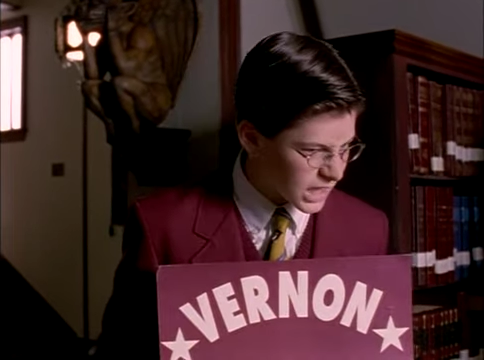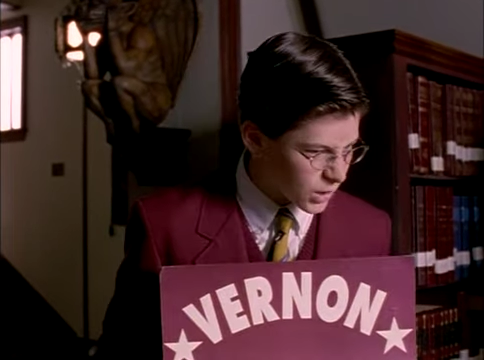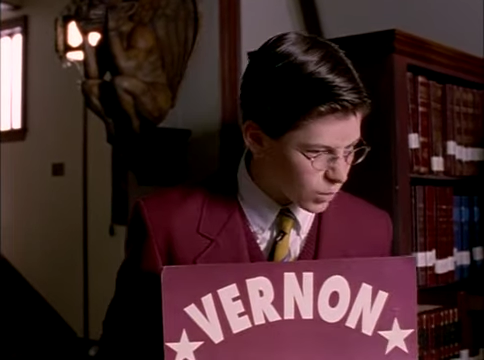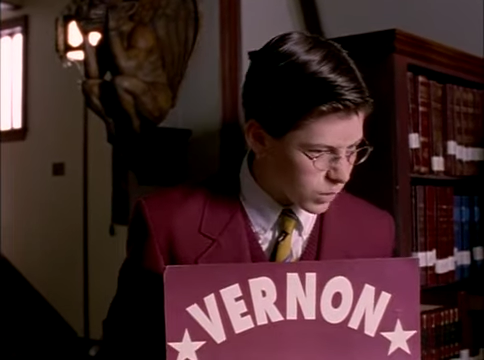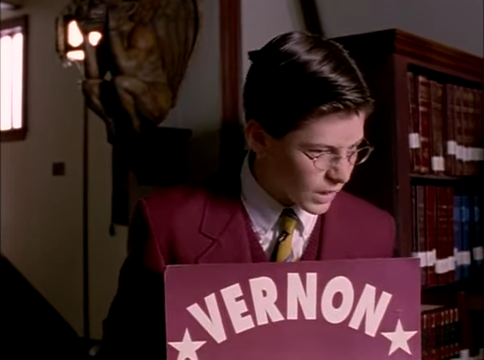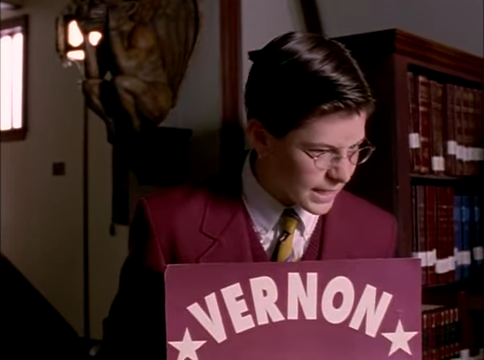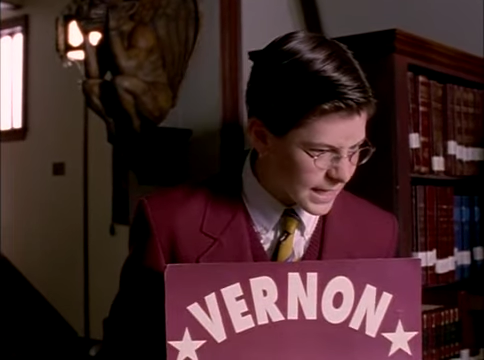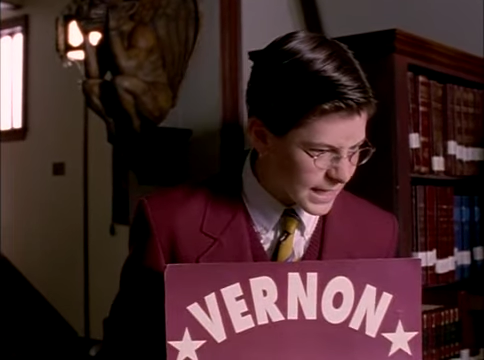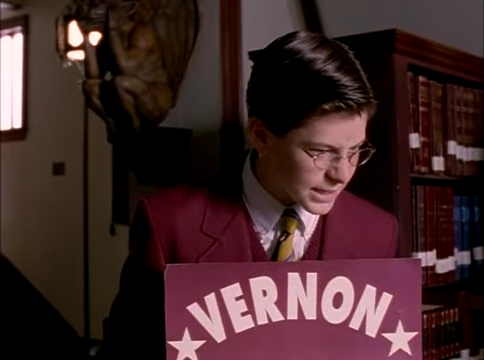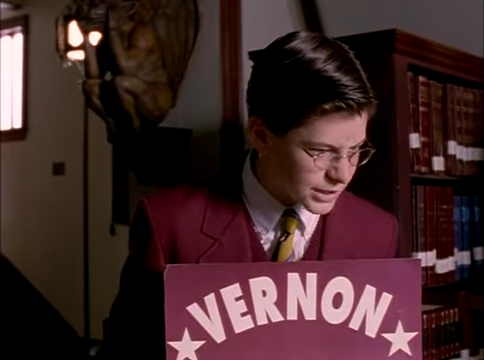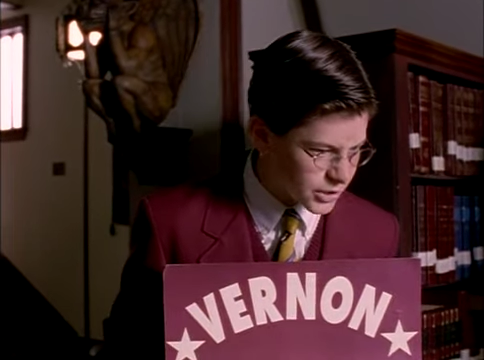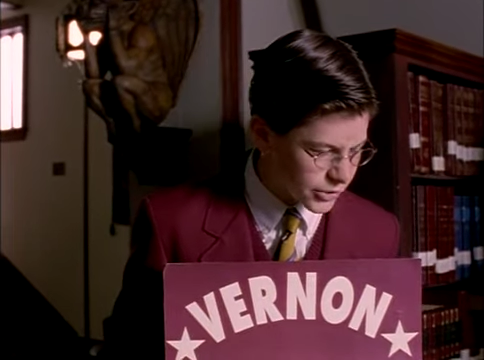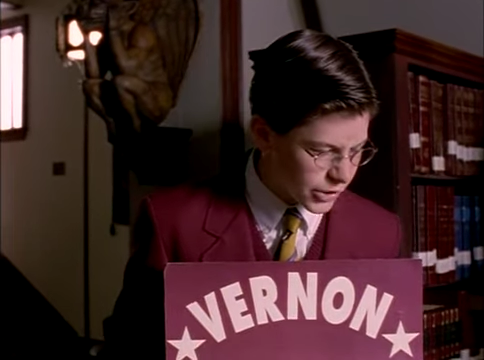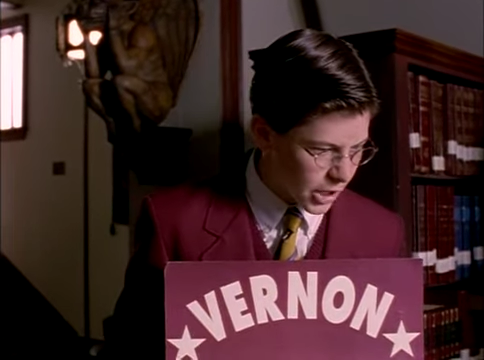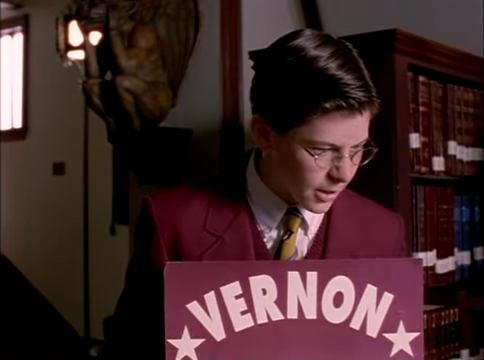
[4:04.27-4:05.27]
And when I
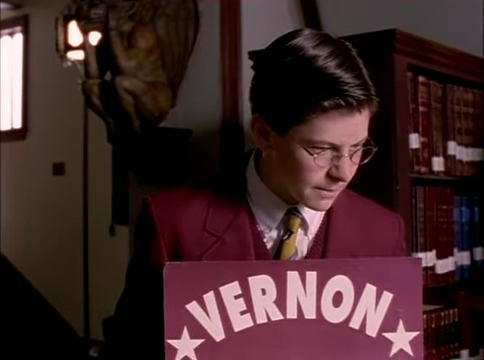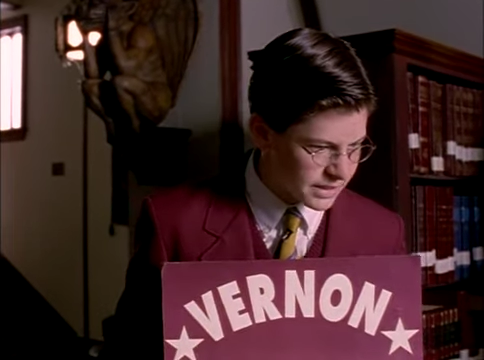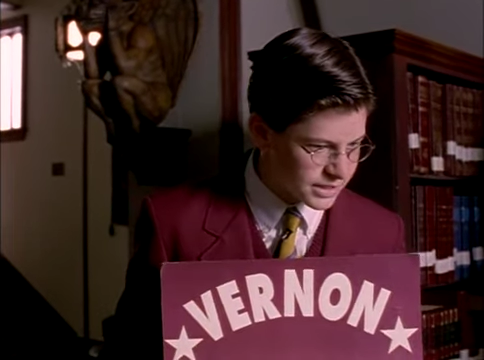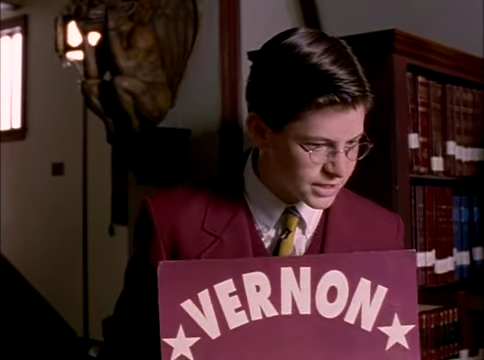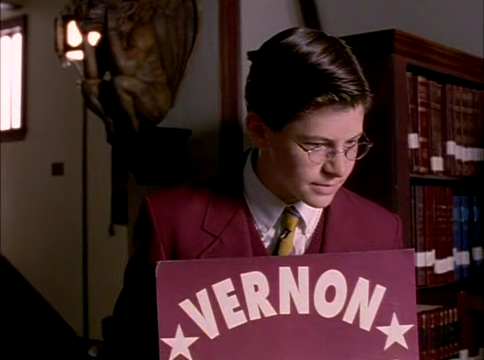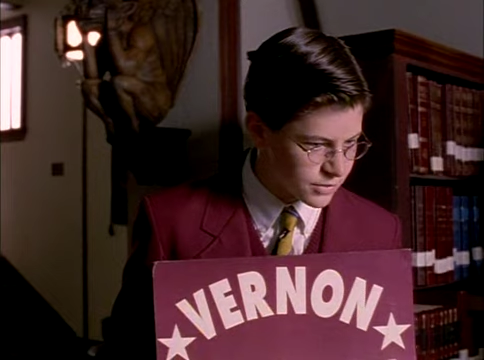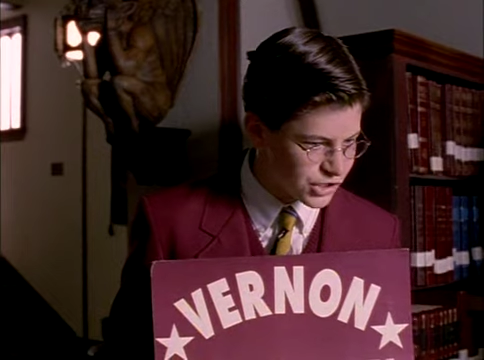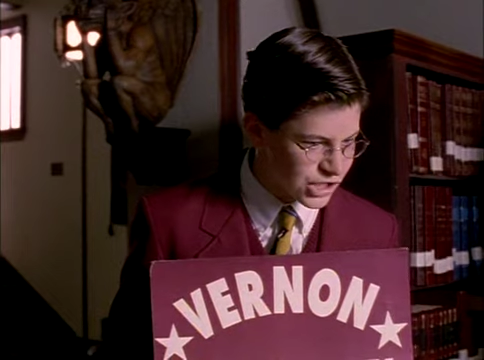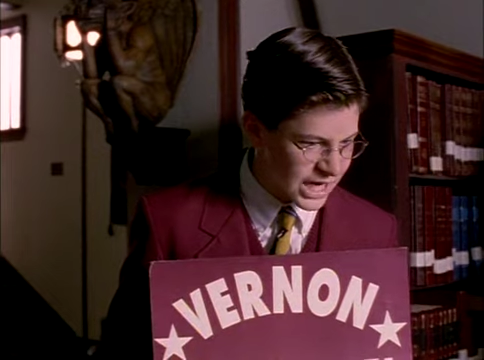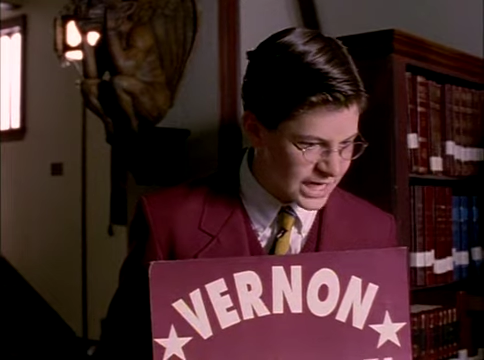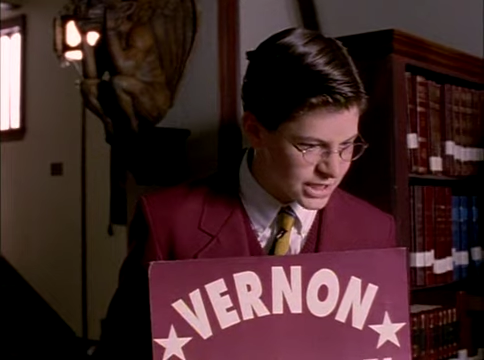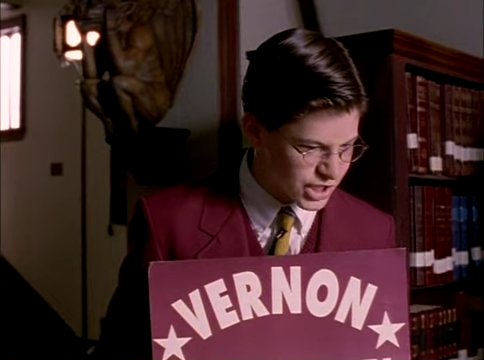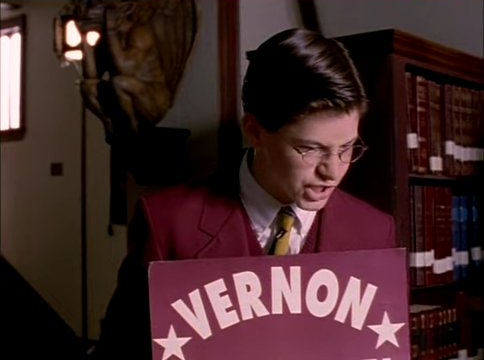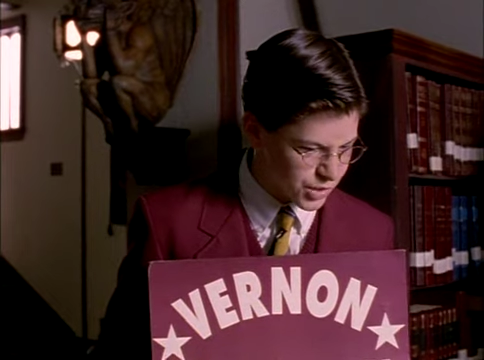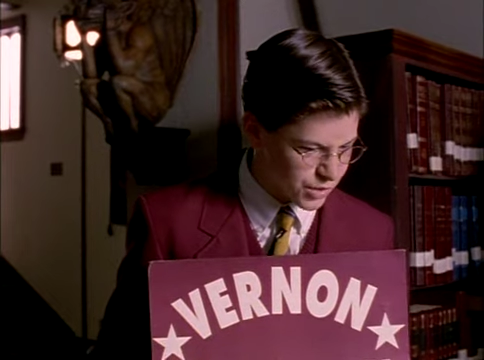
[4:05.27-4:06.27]
do, there'll be some
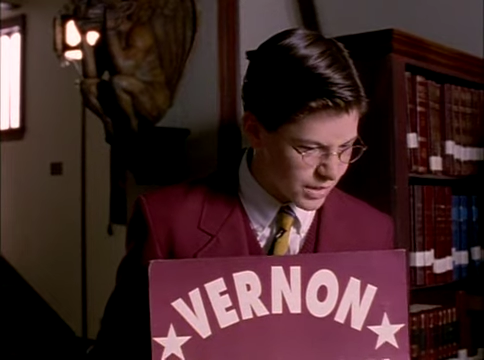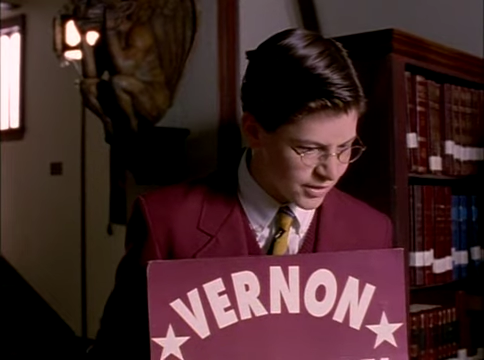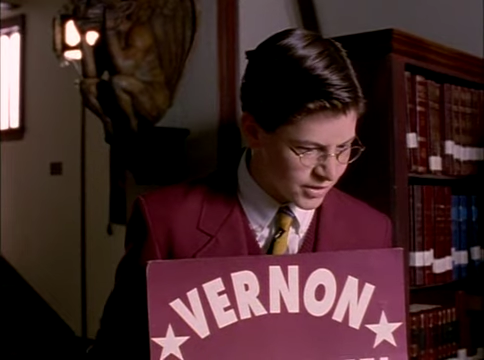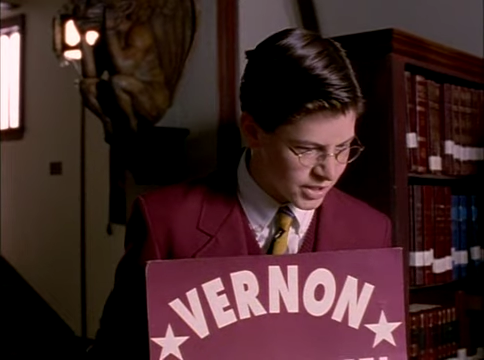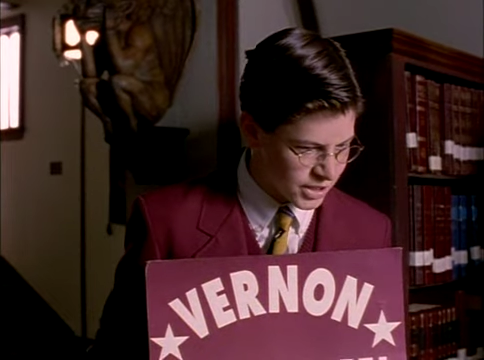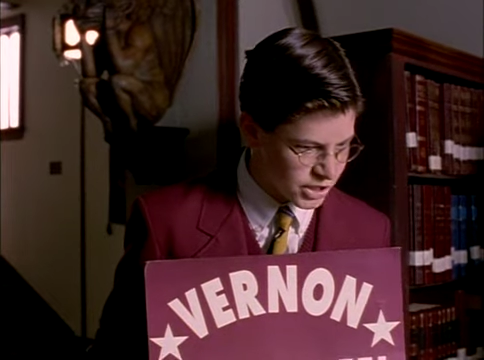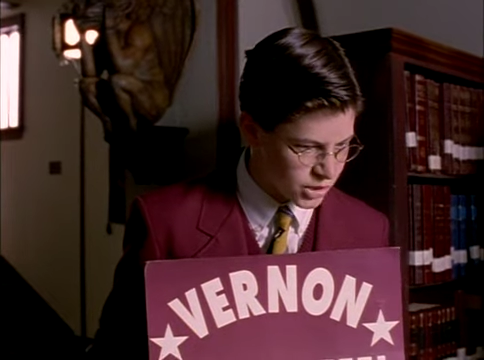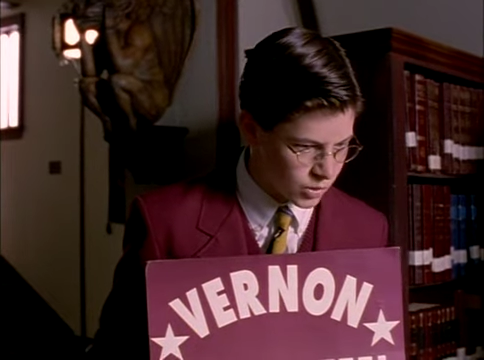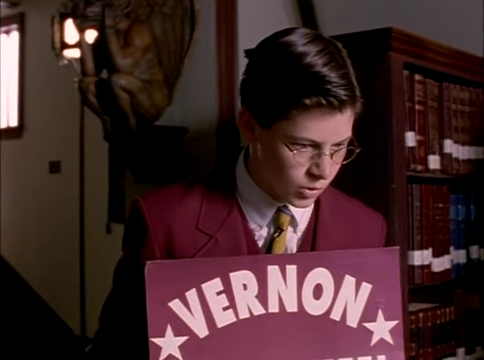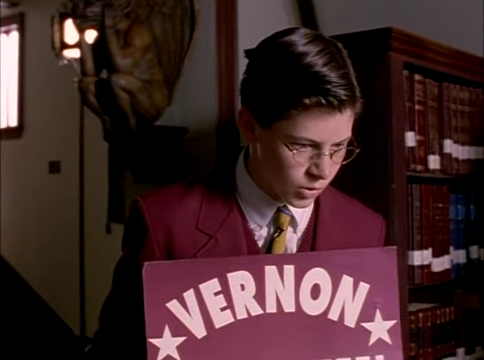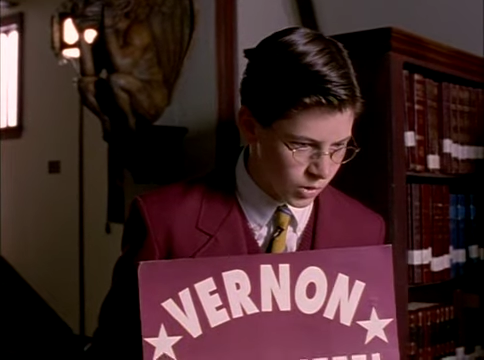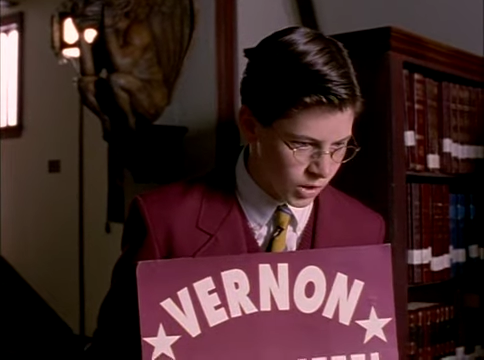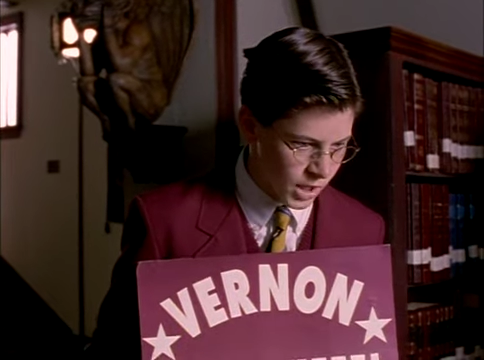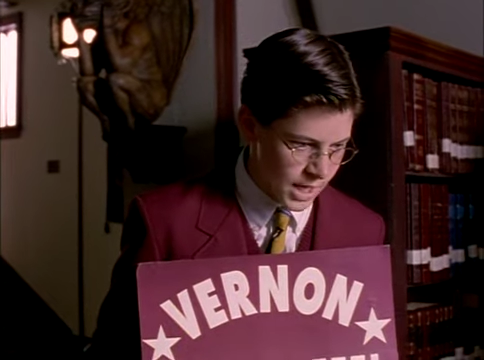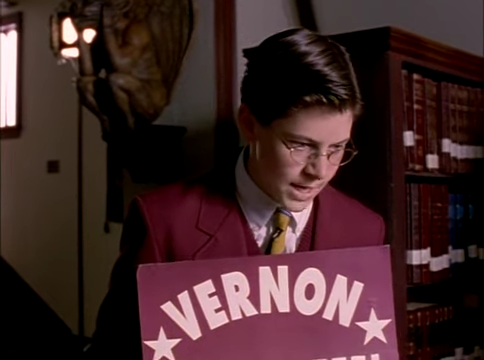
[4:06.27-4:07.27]
changes around this
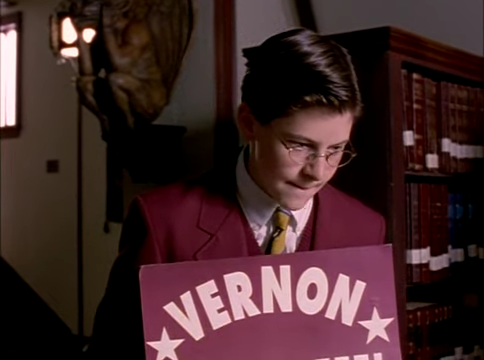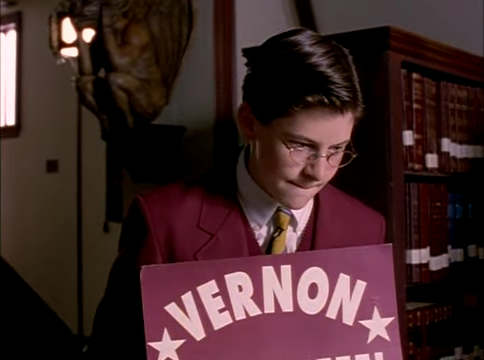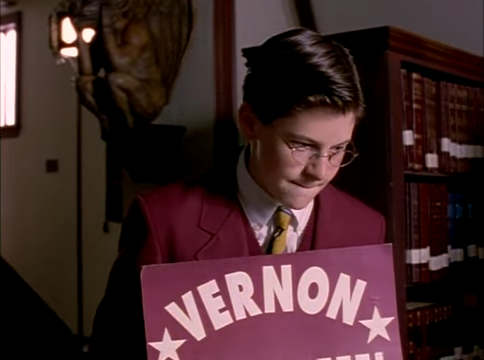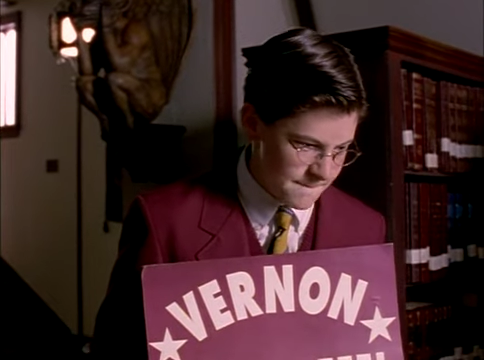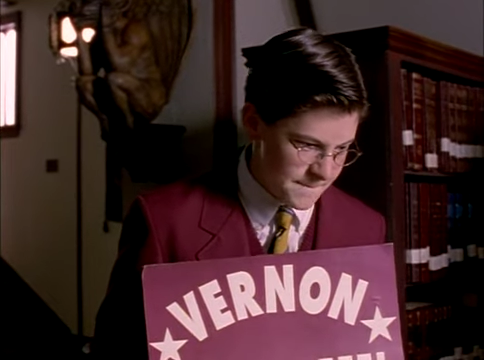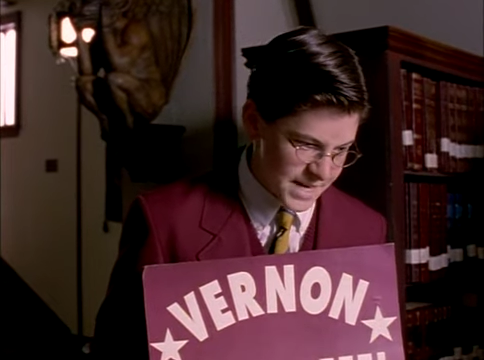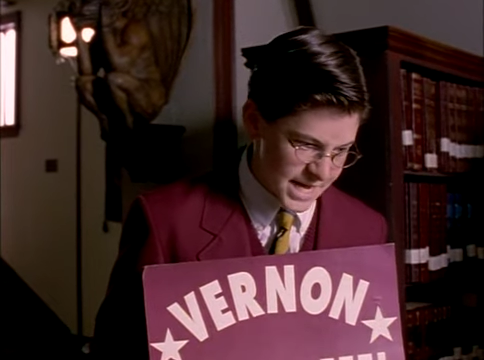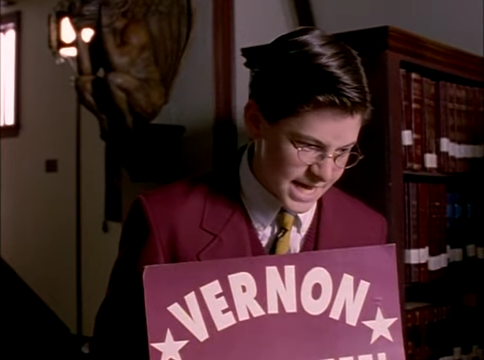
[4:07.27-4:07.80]
school.